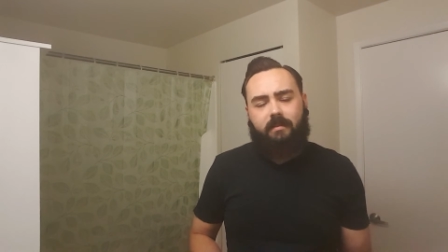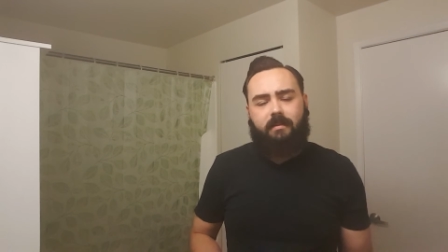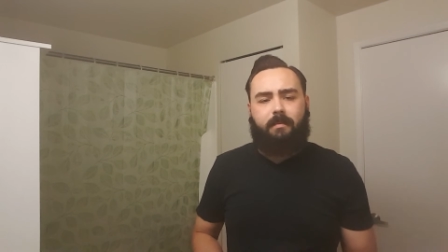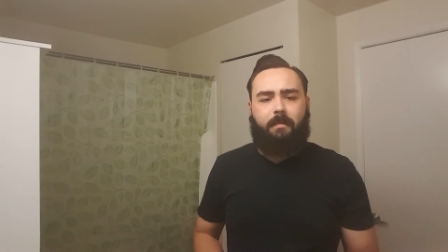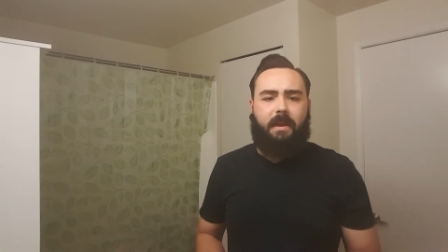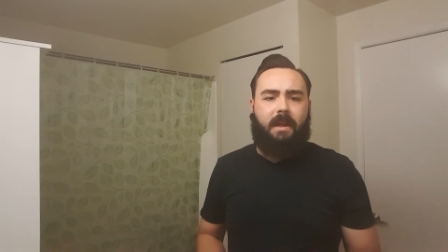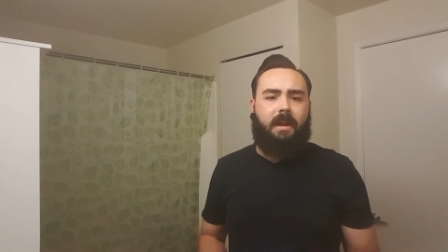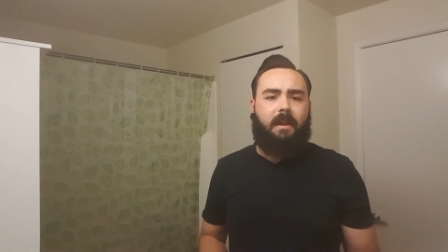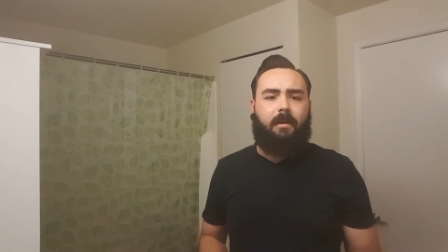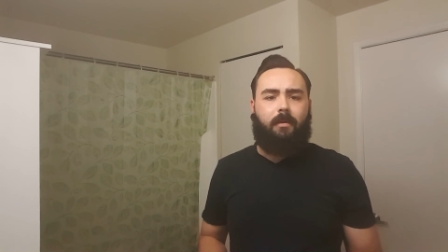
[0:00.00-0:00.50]
I was like,
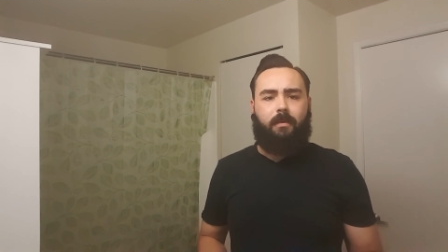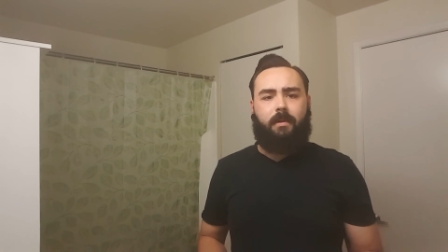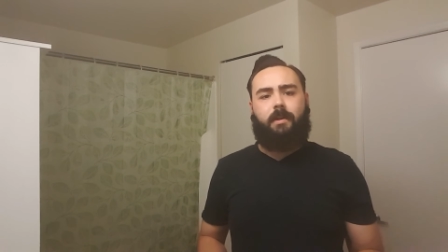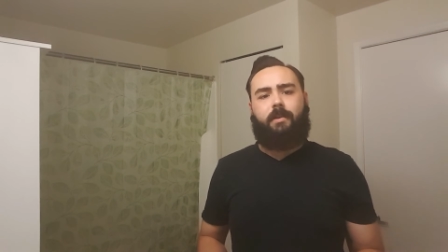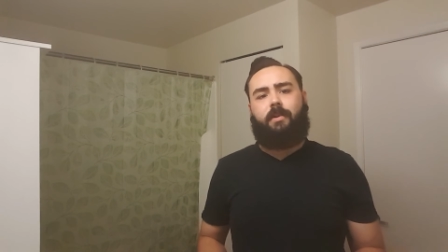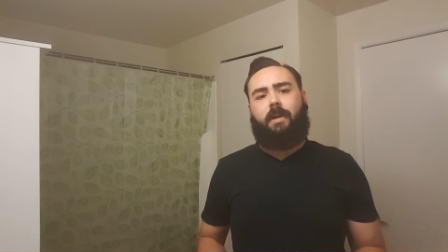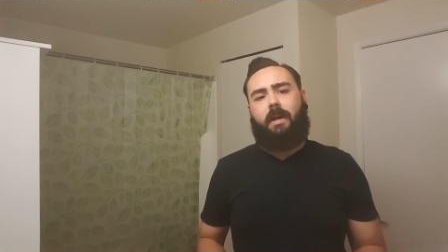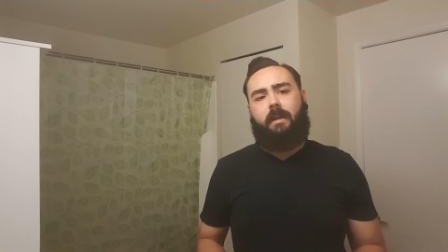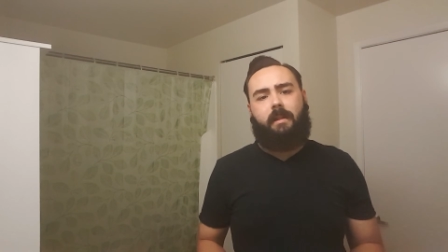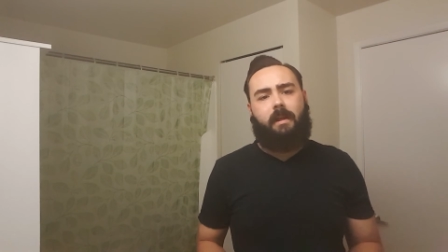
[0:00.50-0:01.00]
man, I want
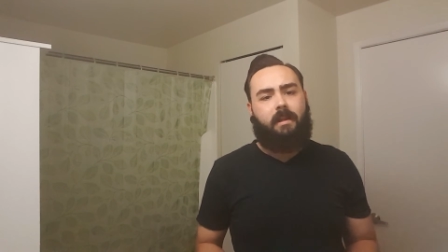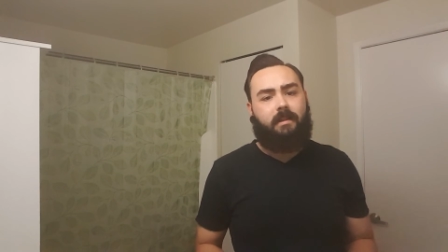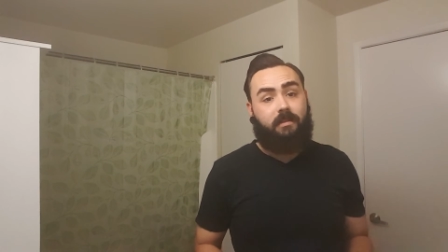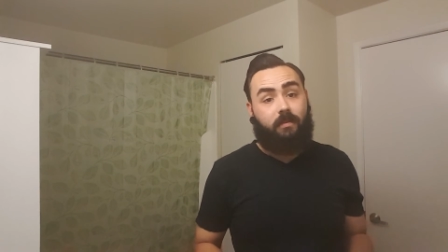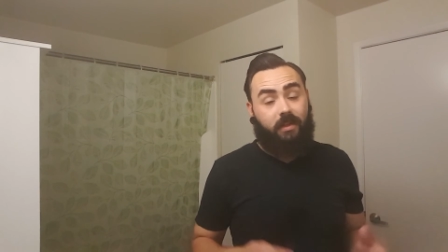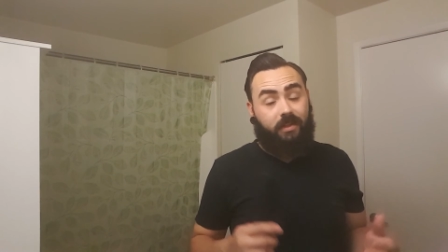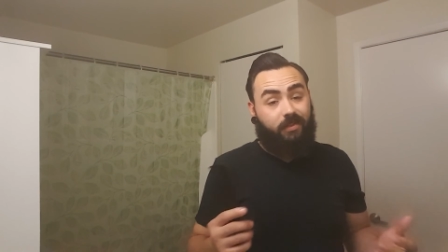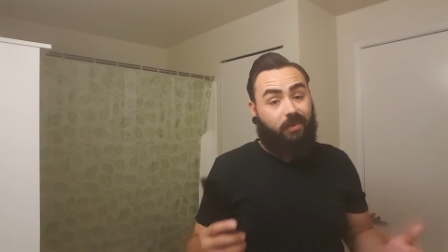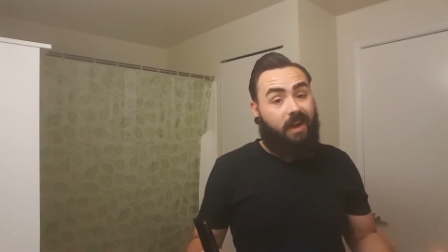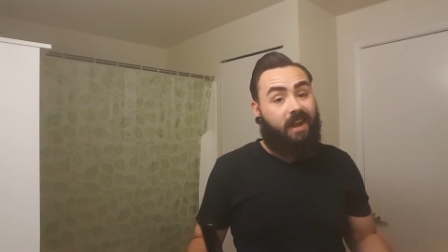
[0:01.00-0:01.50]
to try that.
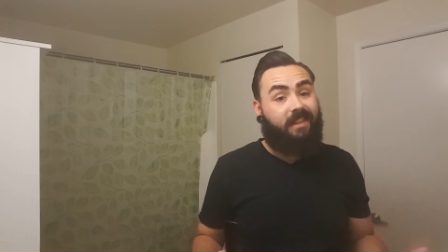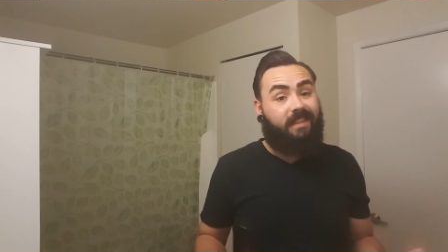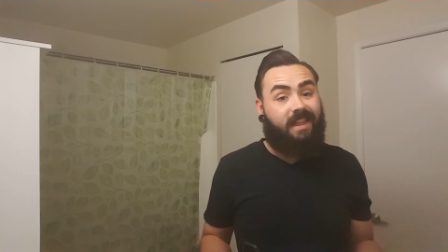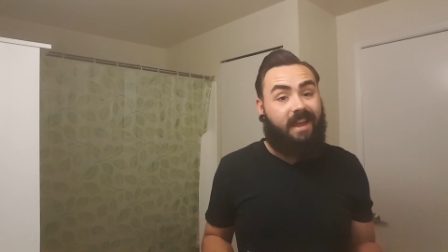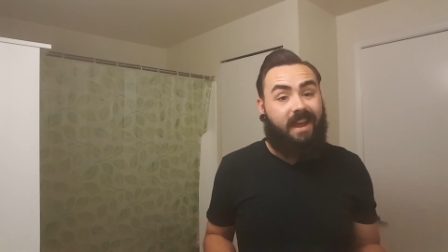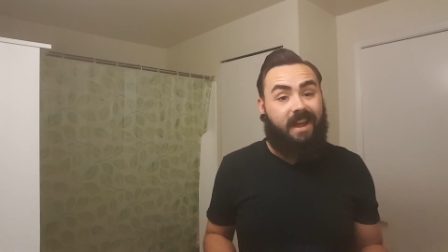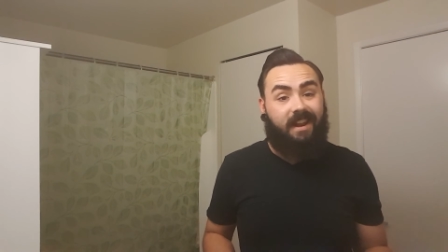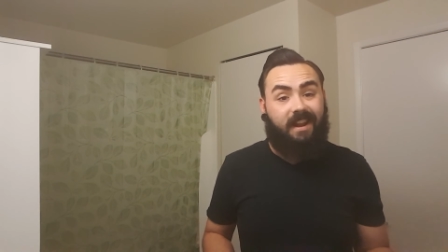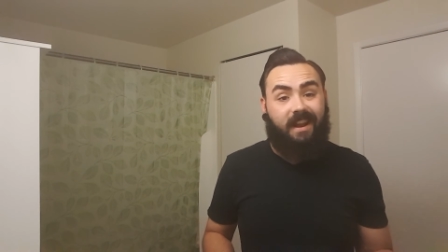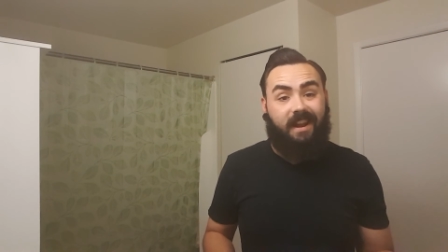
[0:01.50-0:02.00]
So I tried
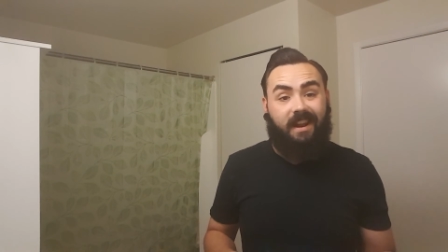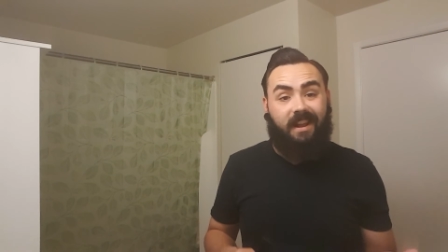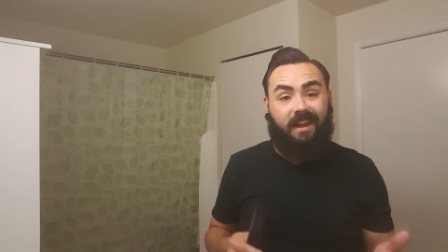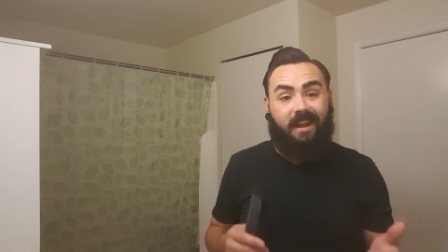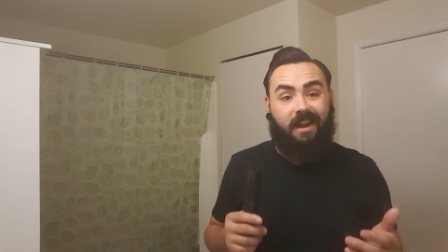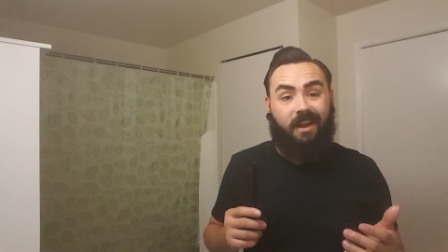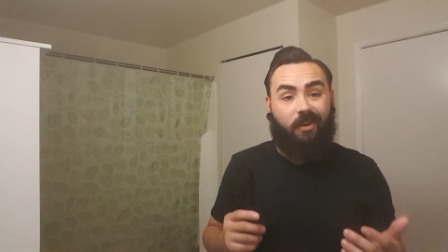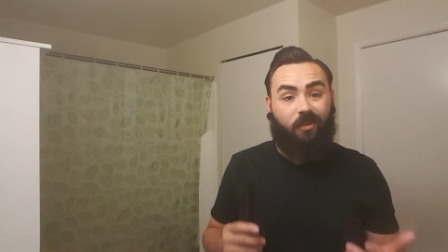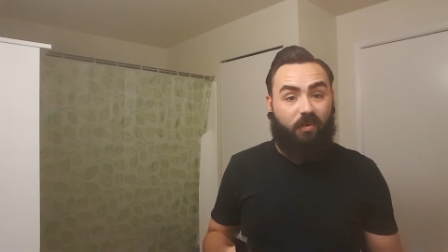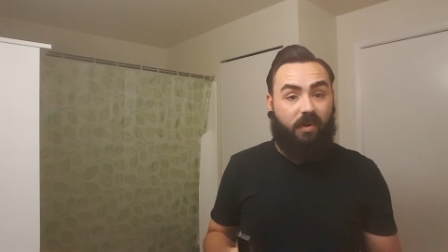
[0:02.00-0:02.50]
that, and I
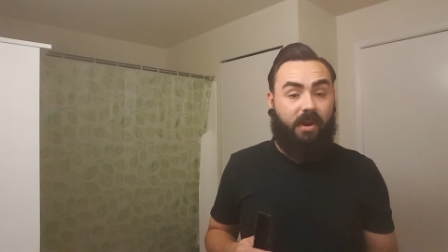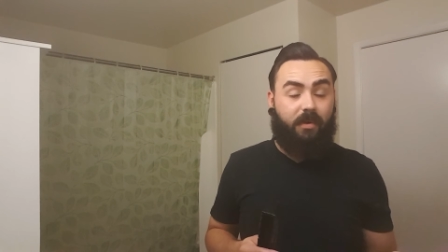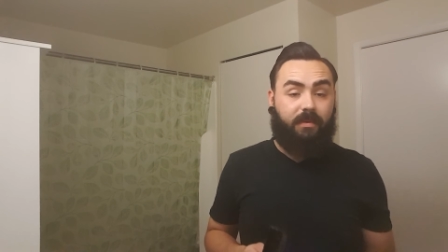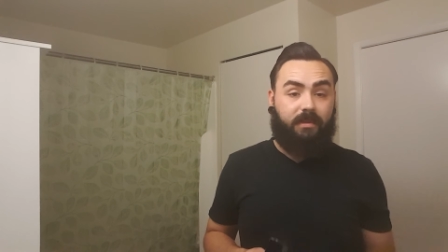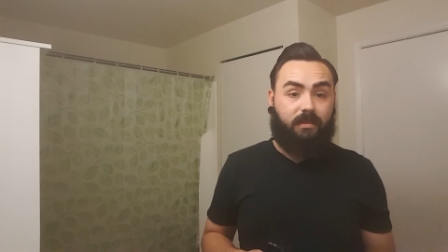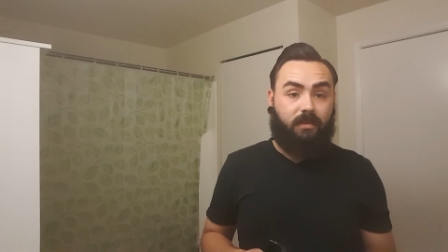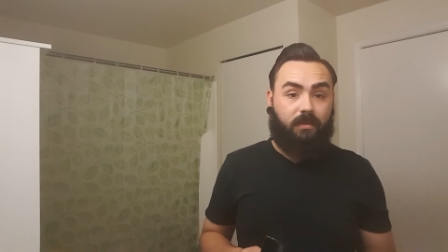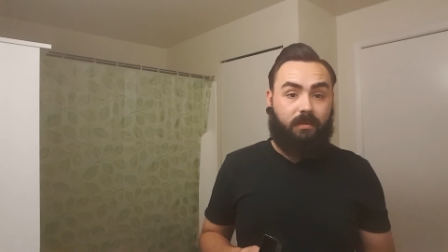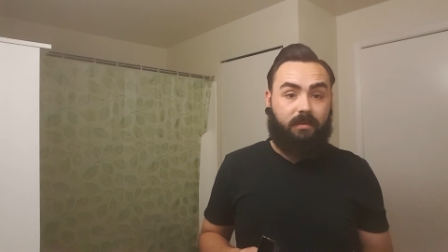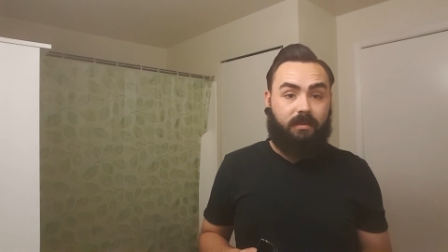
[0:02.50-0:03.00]
got great
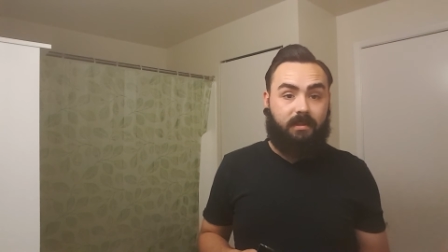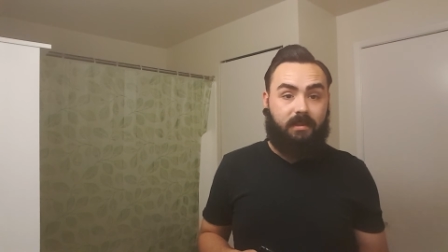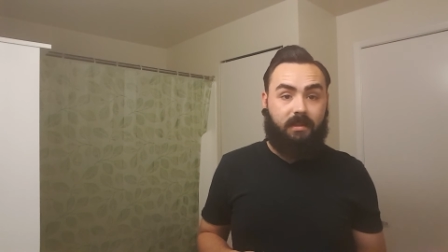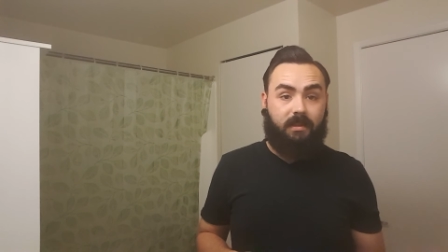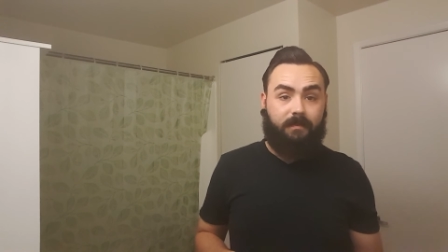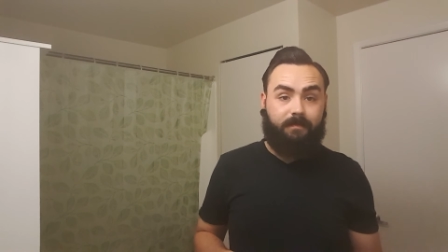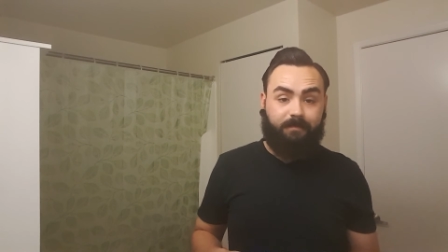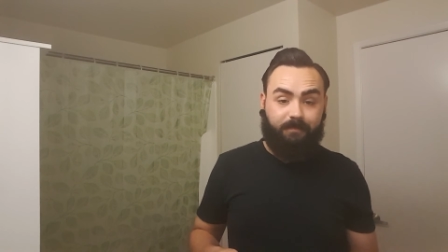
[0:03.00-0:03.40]
results.